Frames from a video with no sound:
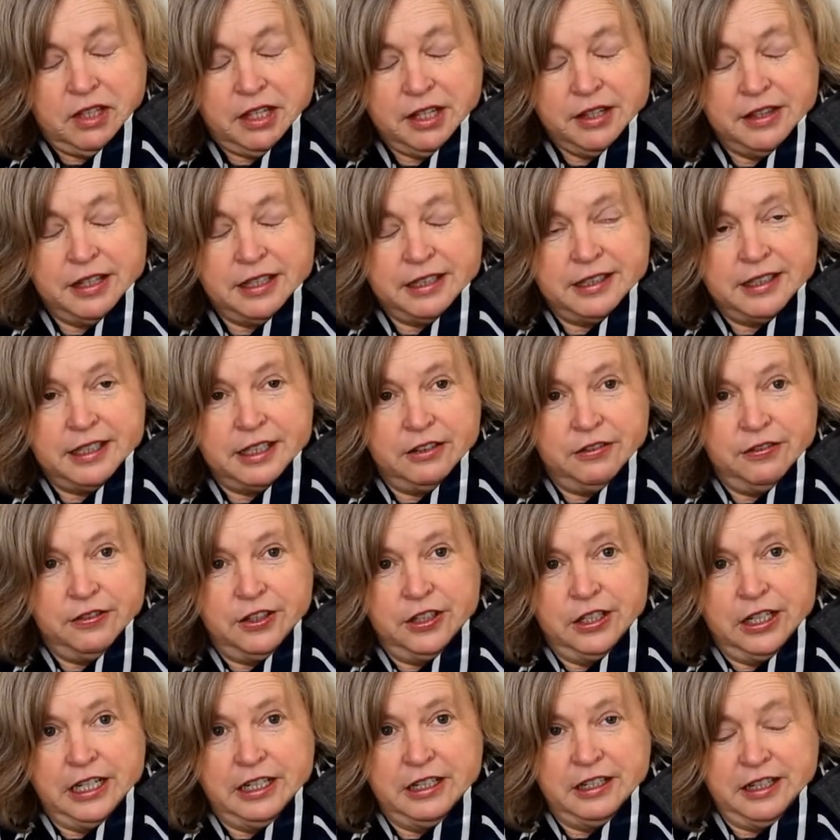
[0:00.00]
their cell
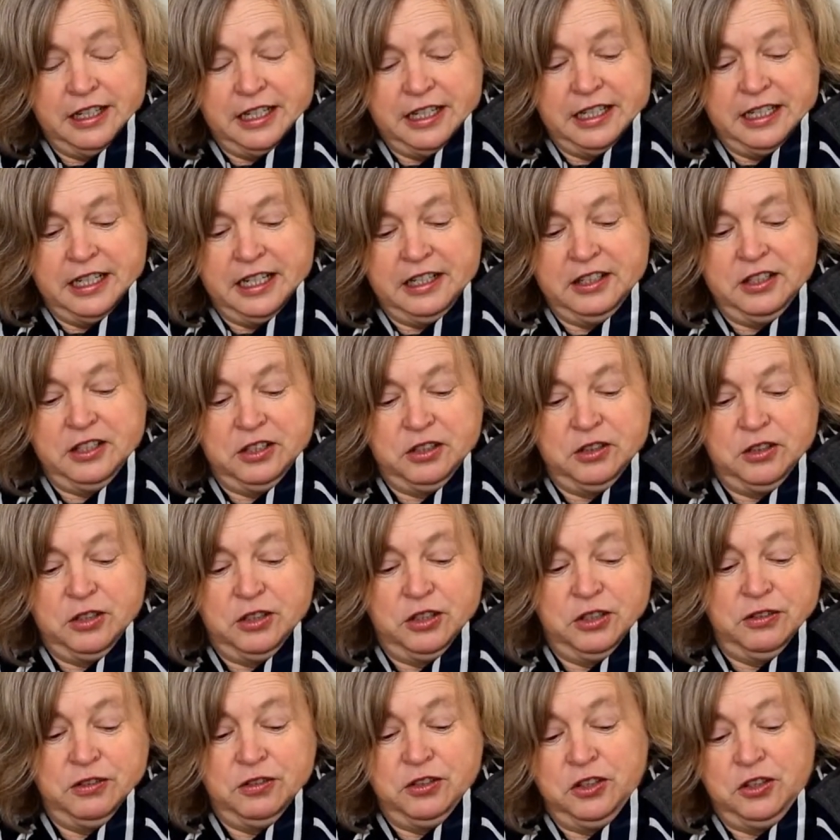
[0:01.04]
phone under their desk, sort of